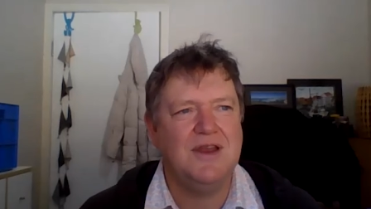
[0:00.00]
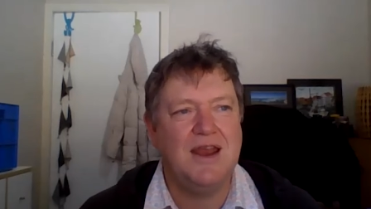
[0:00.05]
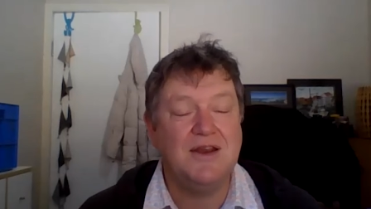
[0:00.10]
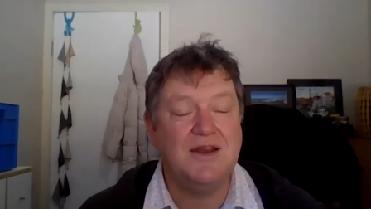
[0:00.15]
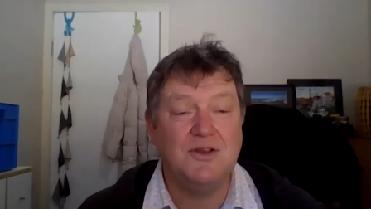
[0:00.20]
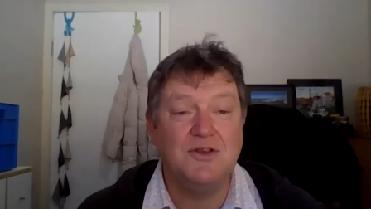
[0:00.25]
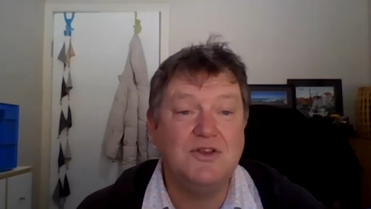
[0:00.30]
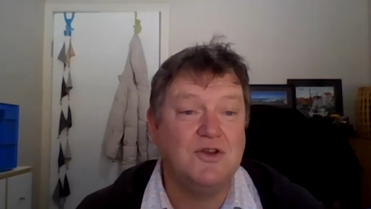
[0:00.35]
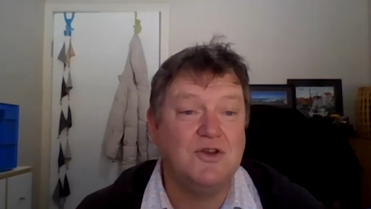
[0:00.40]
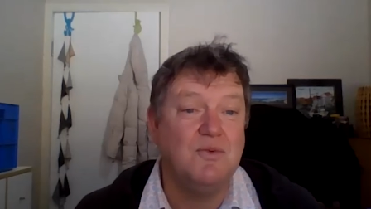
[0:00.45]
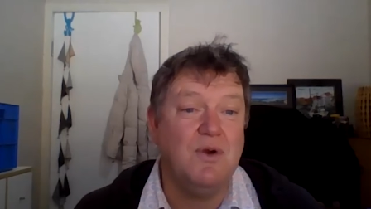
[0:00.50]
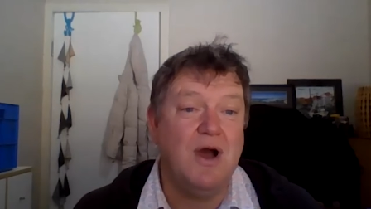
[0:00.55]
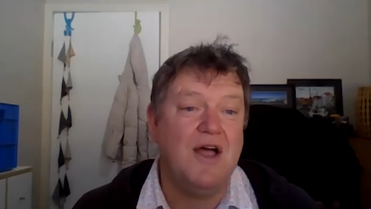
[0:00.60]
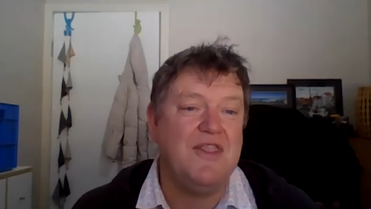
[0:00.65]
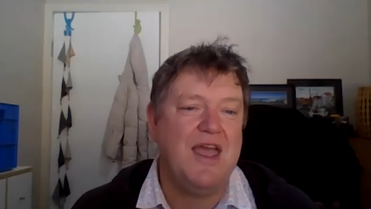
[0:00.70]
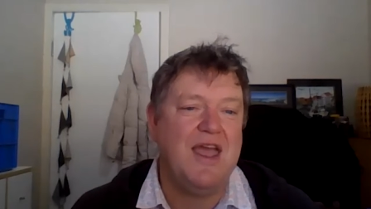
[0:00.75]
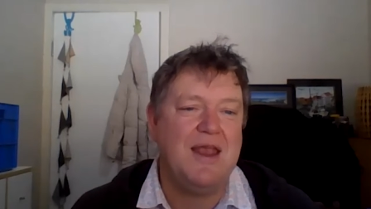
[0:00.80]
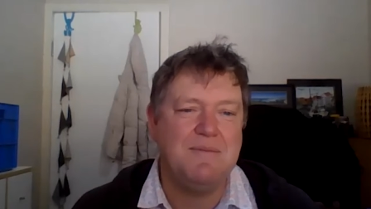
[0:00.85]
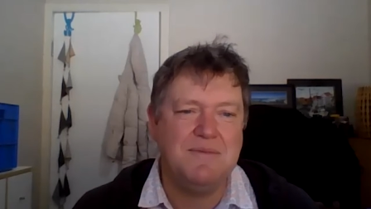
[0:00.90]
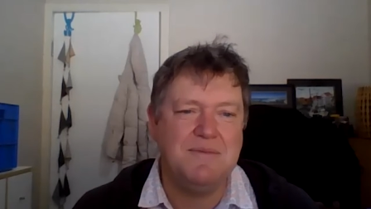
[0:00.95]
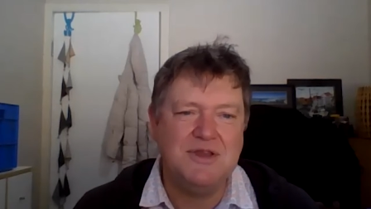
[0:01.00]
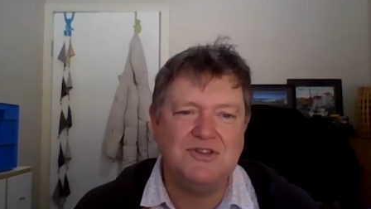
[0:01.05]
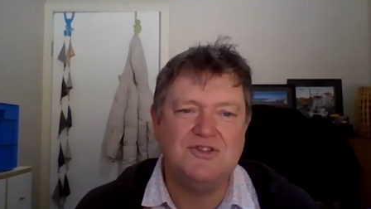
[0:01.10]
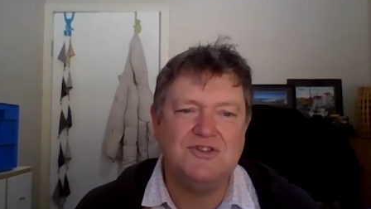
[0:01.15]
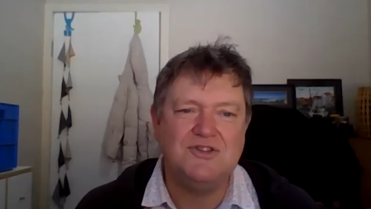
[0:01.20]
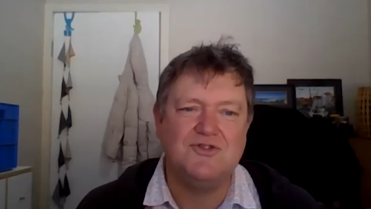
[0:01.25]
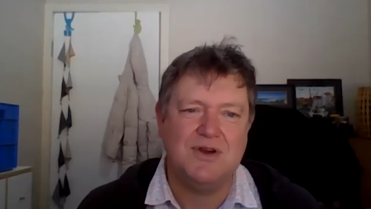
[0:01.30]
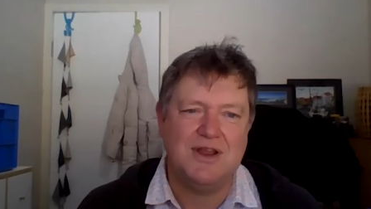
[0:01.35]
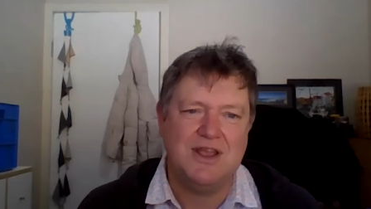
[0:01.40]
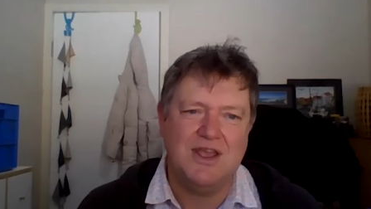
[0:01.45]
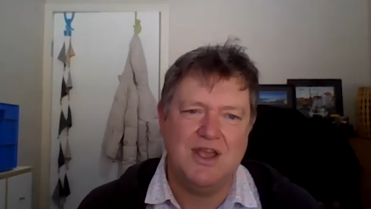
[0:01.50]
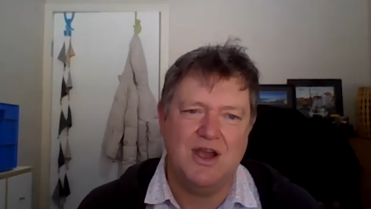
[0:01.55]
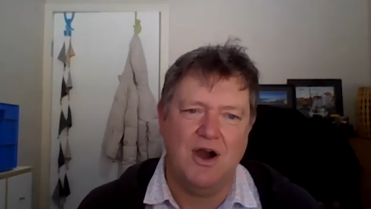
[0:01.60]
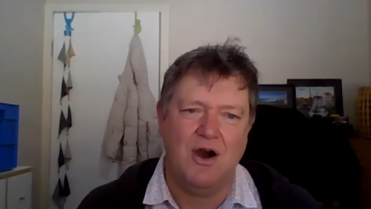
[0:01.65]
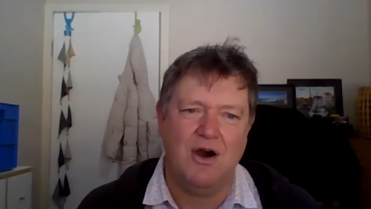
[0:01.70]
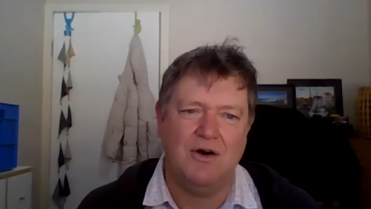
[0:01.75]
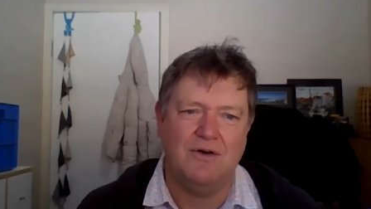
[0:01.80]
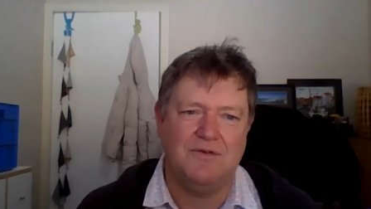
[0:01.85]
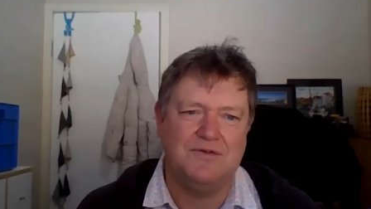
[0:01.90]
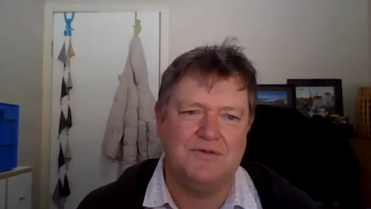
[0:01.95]
and it, you're right, that mystery
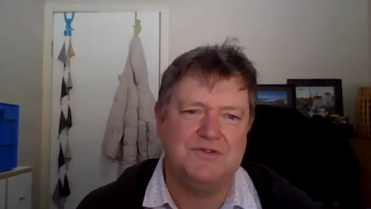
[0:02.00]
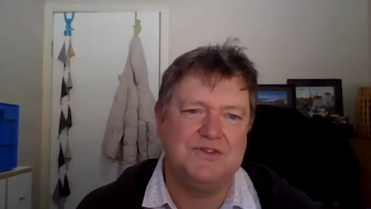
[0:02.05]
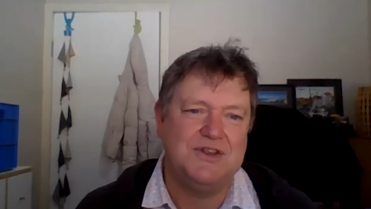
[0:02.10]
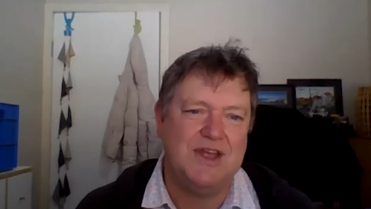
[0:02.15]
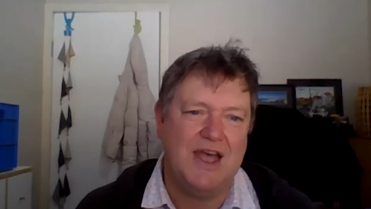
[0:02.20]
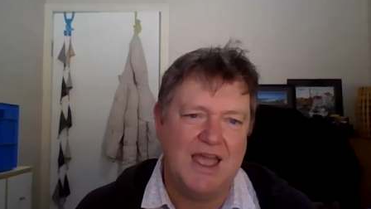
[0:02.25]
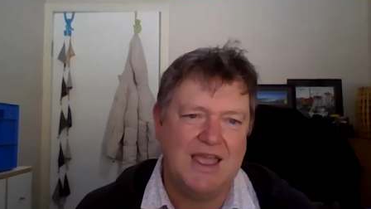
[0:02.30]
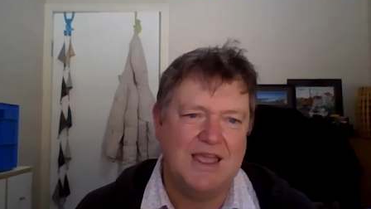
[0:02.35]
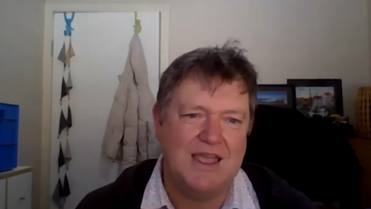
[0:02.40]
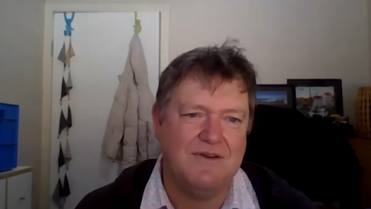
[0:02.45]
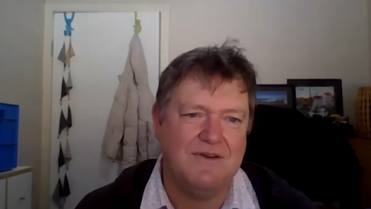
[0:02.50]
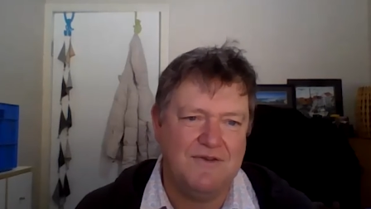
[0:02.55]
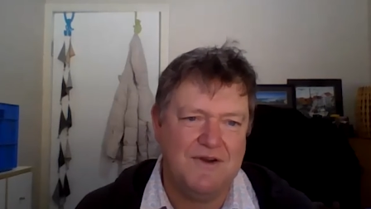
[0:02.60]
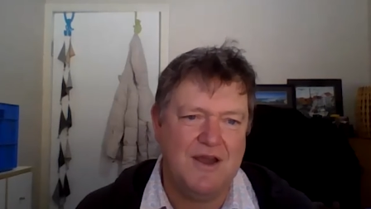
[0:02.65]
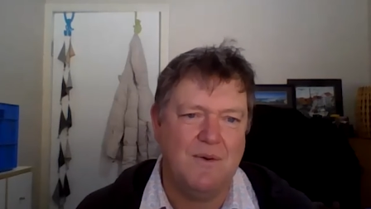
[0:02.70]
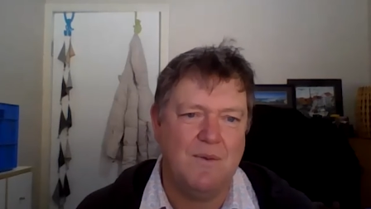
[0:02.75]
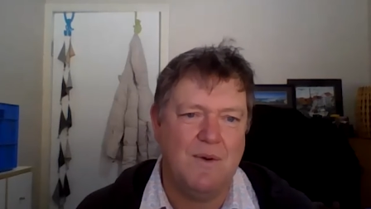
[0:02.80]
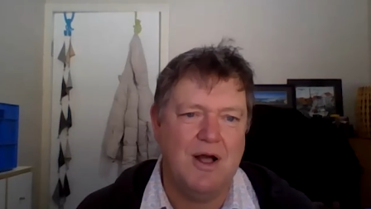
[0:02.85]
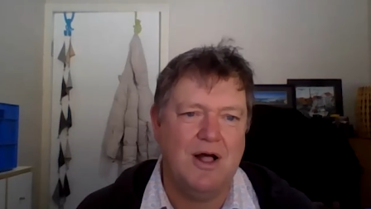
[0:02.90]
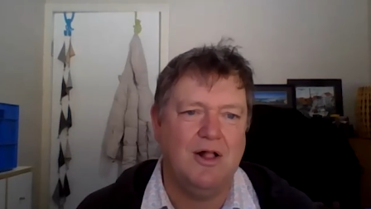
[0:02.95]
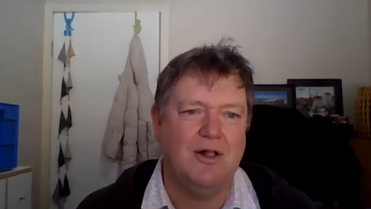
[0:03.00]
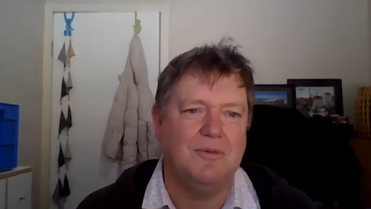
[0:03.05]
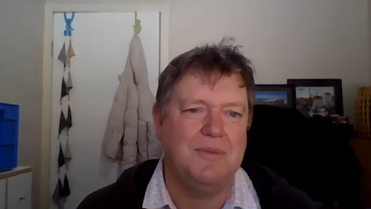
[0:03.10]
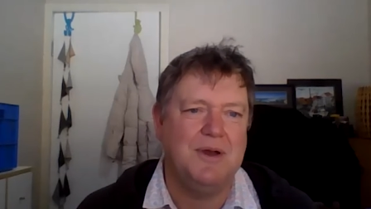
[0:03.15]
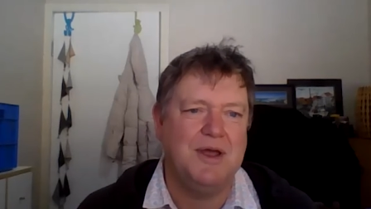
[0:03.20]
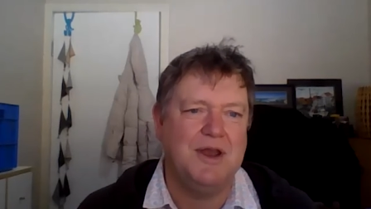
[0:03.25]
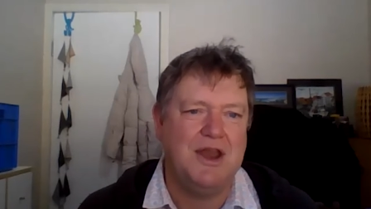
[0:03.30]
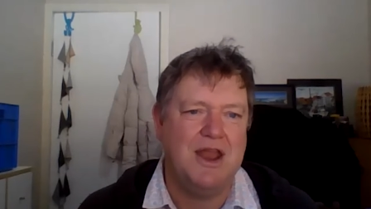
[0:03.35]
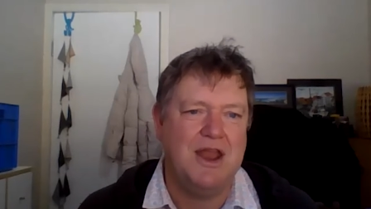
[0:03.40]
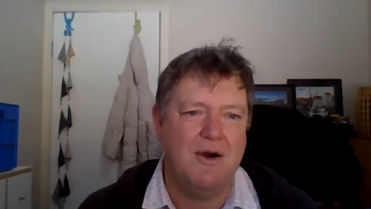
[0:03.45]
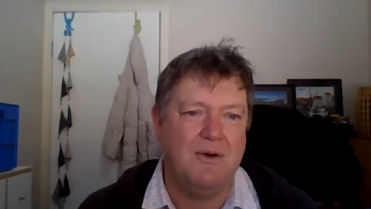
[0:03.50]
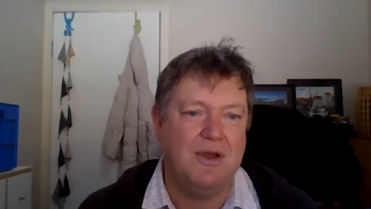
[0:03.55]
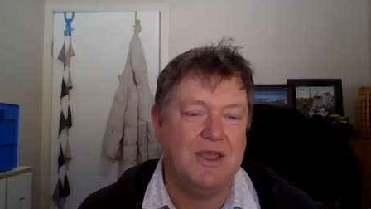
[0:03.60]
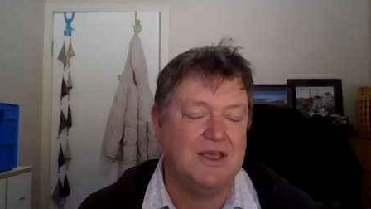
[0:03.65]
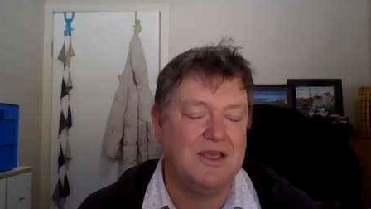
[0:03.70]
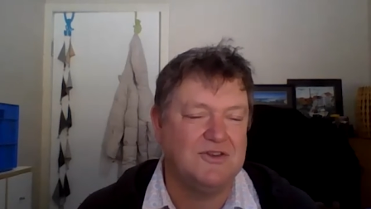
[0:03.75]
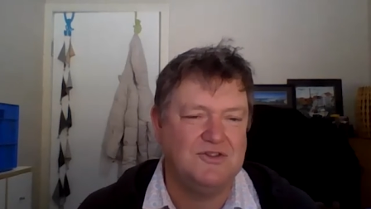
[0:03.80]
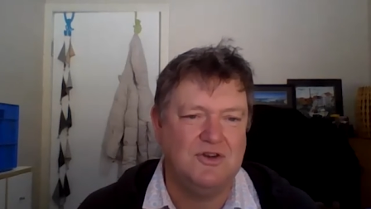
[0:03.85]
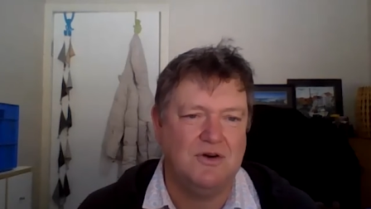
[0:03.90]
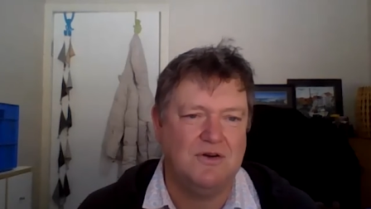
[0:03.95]
of saying farewell, but
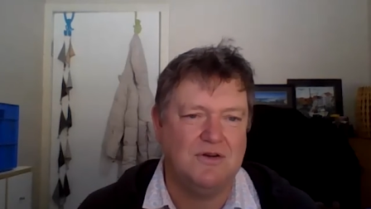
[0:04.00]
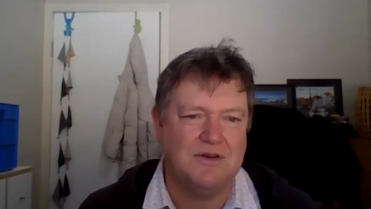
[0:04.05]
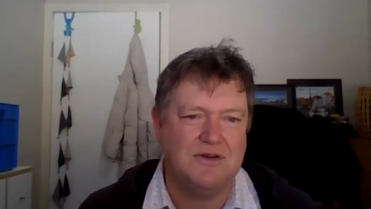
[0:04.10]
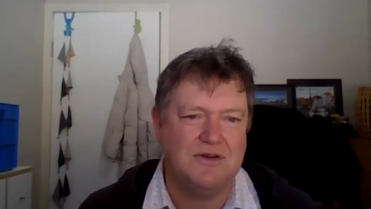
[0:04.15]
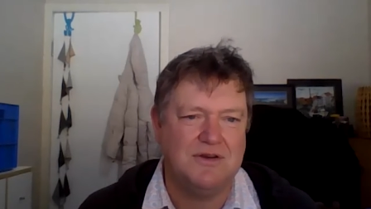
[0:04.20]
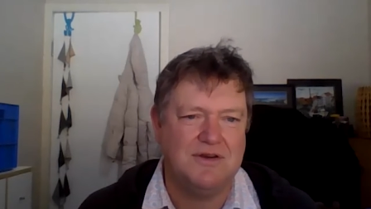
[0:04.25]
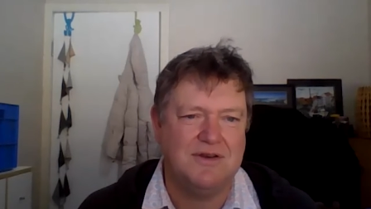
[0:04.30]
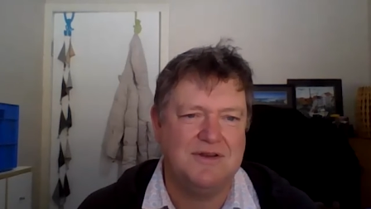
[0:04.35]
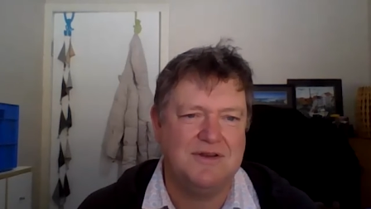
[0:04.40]
knowing it's not